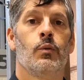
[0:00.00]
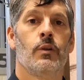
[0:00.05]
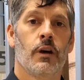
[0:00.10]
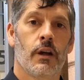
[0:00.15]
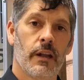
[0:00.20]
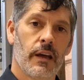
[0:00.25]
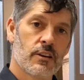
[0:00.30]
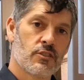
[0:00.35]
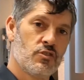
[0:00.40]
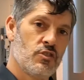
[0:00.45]
We're
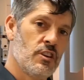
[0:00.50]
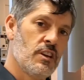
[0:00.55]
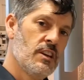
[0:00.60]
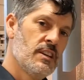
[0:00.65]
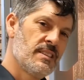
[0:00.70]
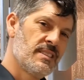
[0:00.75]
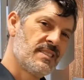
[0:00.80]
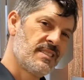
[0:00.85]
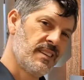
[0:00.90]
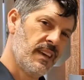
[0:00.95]
not actually
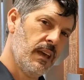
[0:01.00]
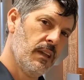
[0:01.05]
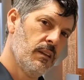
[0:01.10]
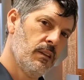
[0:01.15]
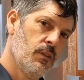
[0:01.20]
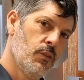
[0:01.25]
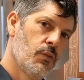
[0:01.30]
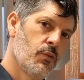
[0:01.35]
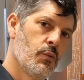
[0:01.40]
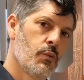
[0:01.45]

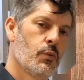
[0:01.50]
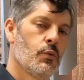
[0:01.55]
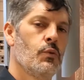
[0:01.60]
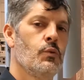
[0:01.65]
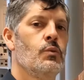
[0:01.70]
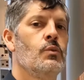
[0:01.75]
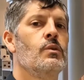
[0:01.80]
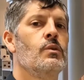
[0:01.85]
sanding through.